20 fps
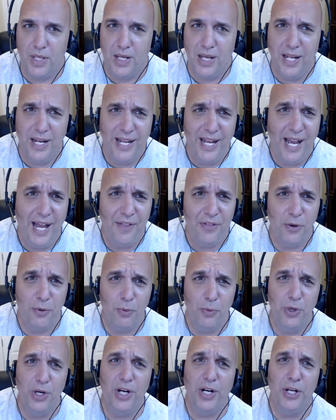And he had the
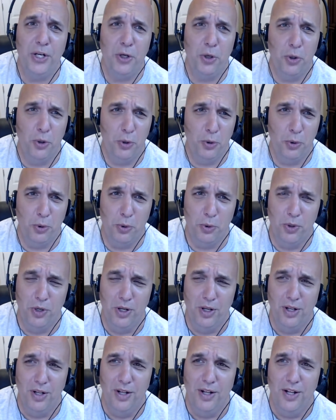really cool
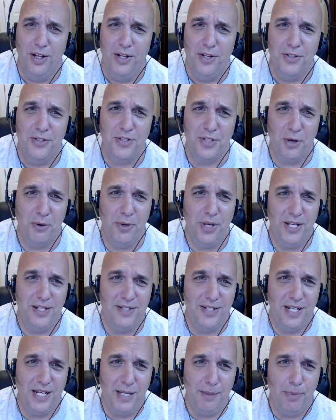Sony
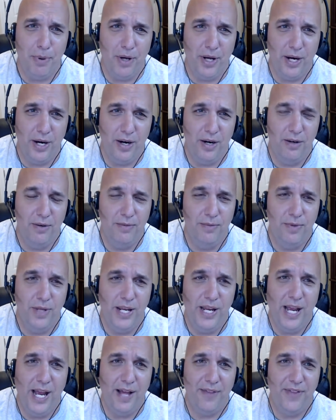CD player.
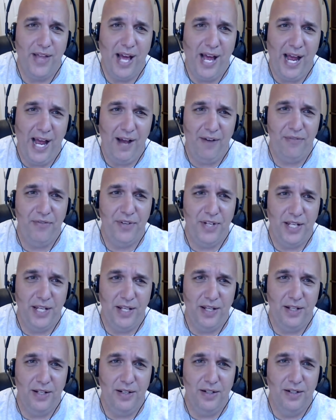He had the half
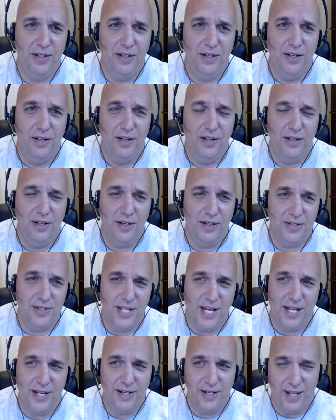DIN
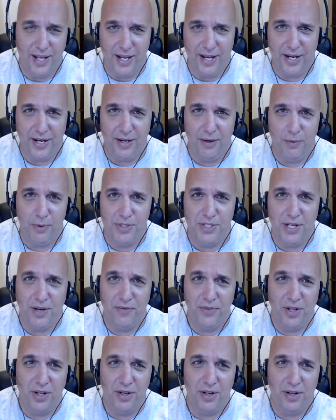cassette deck, which I've
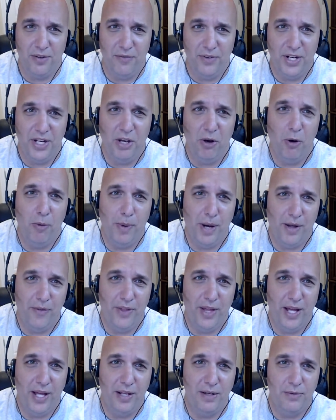done a video about
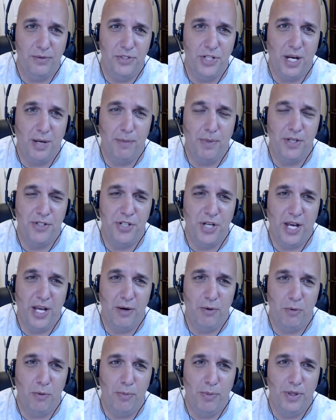that. Check my
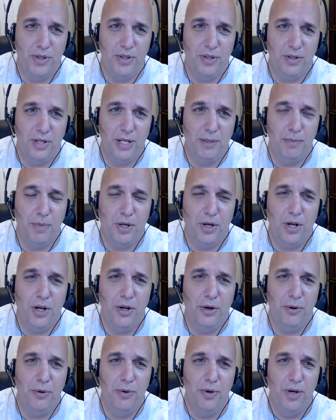channel. We'll put the link
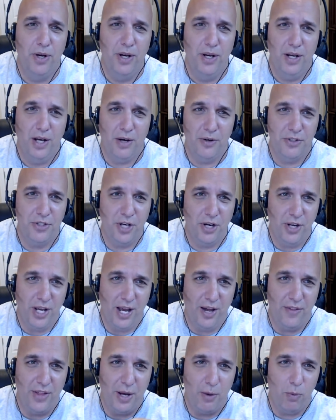below. I'll show you
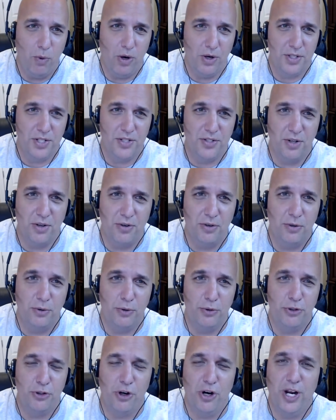how that works. It's on a little
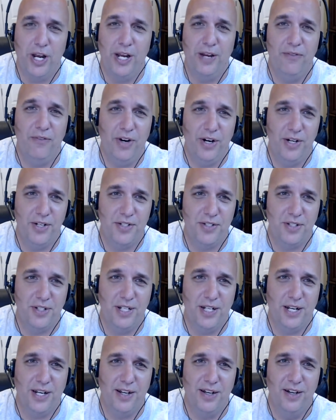tray. Very
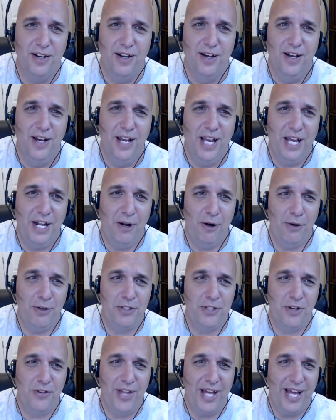slick. And
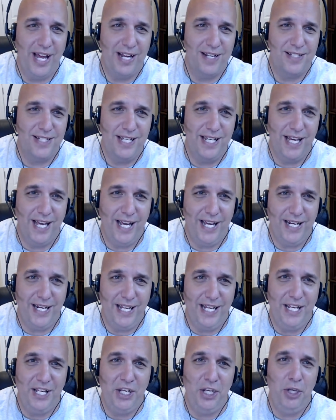also the XE8
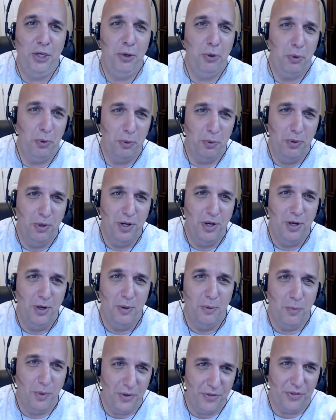EQ
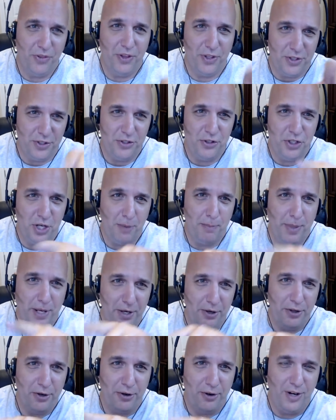with the jumping
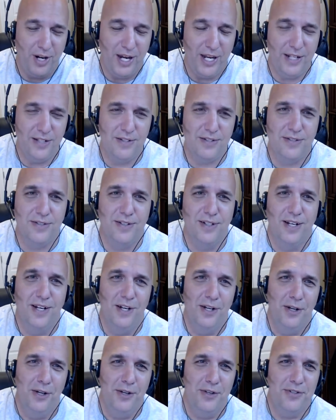little lights.
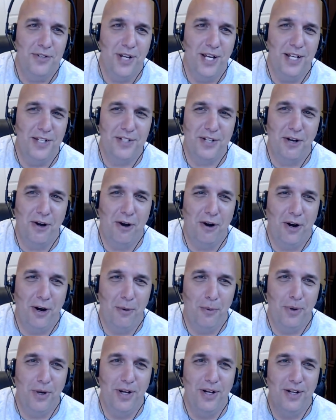So his car
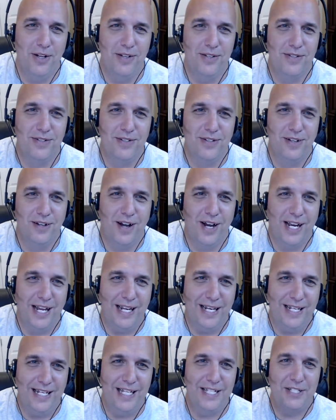was like a
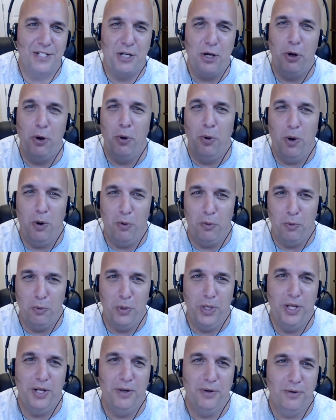disco on
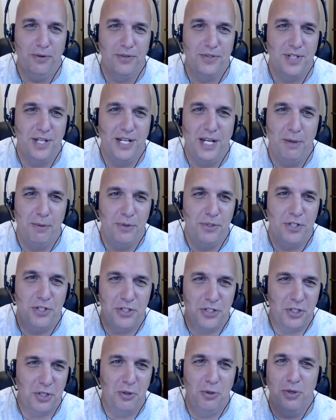wheels, and it was
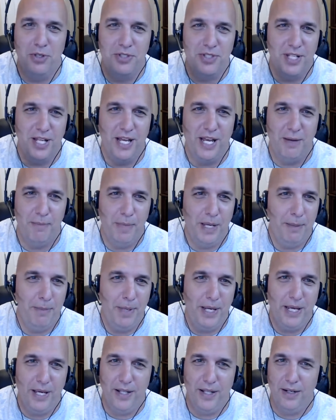just the coolest thing. Me
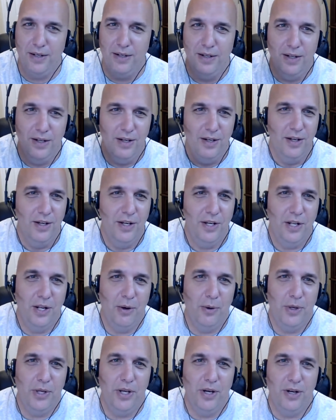being, you
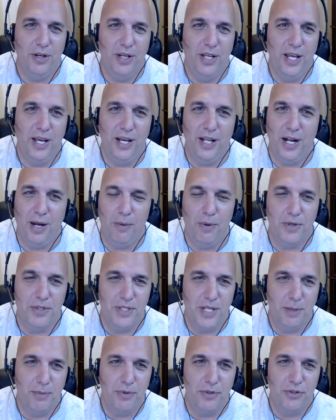know, a young kid, I
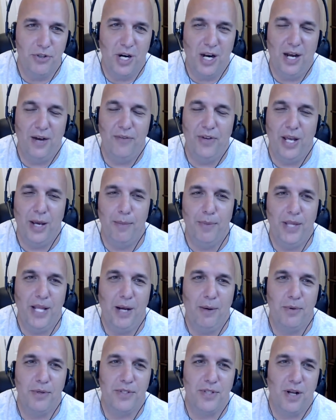wasn't able to drive yet, but
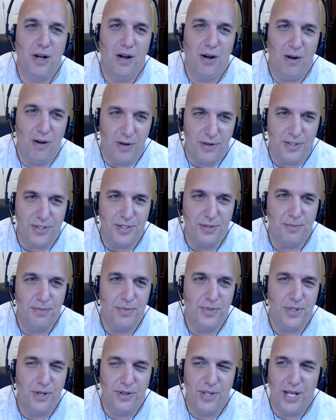that was awesome.
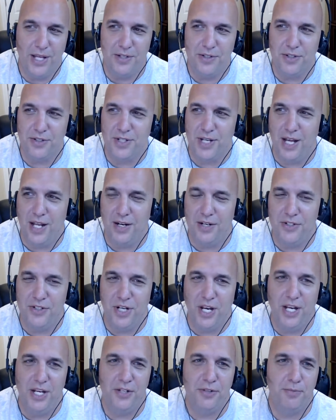So that just kind of
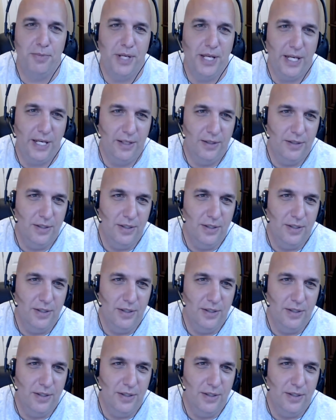changed me.